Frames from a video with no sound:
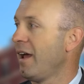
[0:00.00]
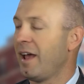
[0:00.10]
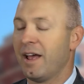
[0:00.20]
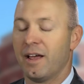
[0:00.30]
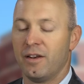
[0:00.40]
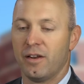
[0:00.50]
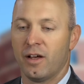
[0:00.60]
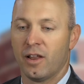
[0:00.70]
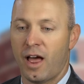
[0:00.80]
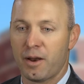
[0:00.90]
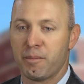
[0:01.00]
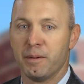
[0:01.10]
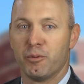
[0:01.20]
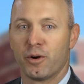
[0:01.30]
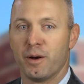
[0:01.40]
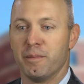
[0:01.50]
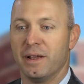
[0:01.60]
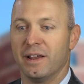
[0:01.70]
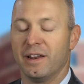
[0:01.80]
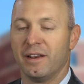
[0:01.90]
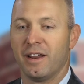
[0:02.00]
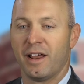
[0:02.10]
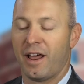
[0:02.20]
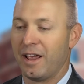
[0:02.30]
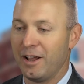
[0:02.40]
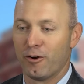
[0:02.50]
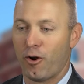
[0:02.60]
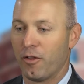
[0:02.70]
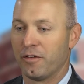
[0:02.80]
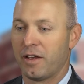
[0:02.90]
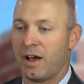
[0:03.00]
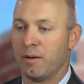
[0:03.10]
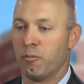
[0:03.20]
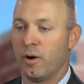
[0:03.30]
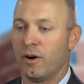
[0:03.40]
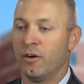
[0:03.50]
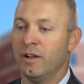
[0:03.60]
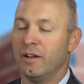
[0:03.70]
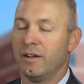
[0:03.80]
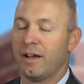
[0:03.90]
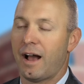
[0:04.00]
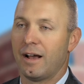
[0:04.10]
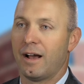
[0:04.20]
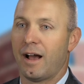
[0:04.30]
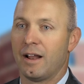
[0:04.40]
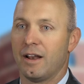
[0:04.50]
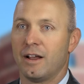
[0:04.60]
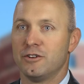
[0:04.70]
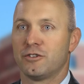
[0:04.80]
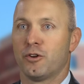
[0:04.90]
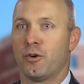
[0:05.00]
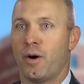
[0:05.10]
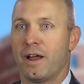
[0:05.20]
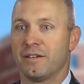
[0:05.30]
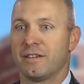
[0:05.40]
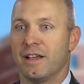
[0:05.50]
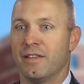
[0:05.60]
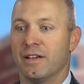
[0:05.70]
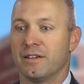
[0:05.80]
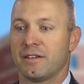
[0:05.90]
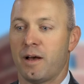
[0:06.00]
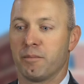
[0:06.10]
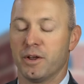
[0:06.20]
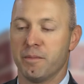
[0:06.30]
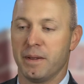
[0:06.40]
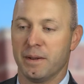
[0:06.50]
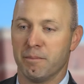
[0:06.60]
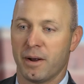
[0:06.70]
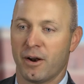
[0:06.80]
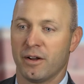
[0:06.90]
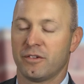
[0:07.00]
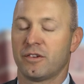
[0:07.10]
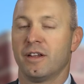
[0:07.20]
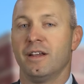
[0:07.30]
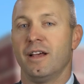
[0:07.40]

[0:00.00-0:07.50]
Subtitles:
And a lot of people come in, and I hear all the time, well, I just don't know how to say this. I'm going to be embarrassed.